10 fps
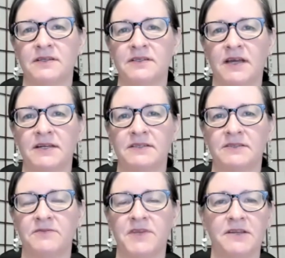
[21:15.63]

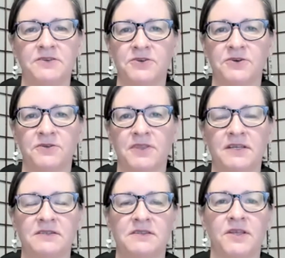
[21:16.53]
signs of danger,
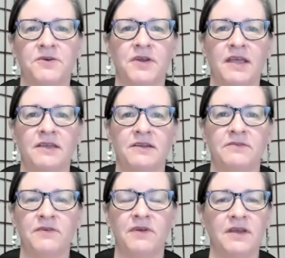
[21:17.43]
things that are
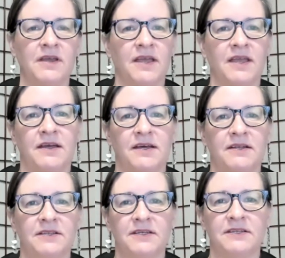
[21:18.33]
negative,
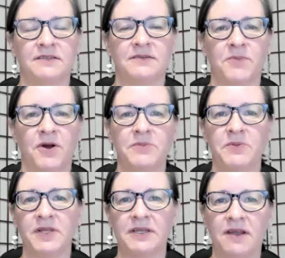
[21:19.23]
and it's
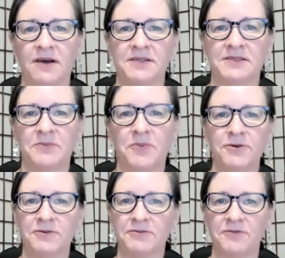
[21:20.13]
probably not as
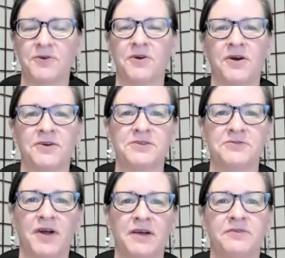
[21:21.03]
important for our
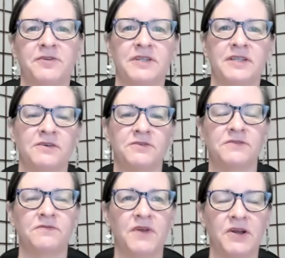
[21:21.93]
survival in
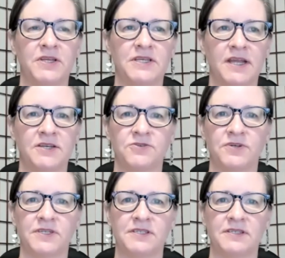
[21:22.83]
those very
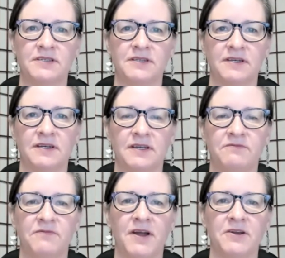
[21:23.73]
dangerous
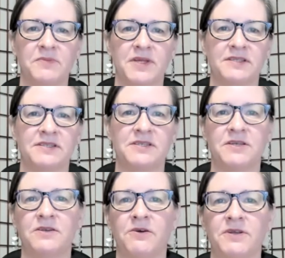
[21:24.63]
environments
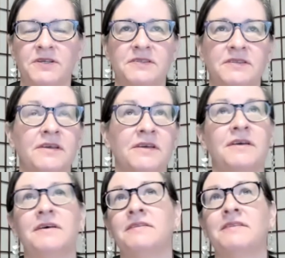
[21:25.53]
to notice
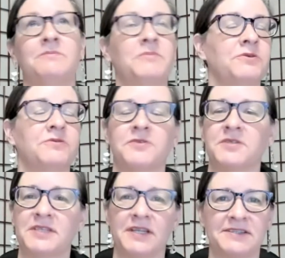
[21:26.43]
the beautiful
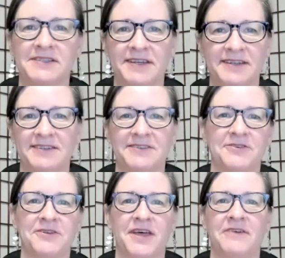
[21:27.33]
sunset
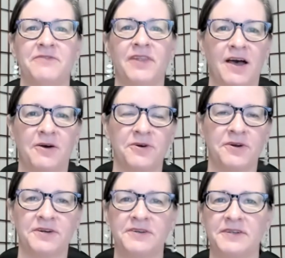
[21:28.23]
or that
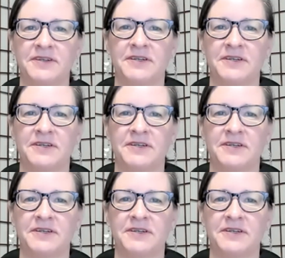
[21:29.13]
flower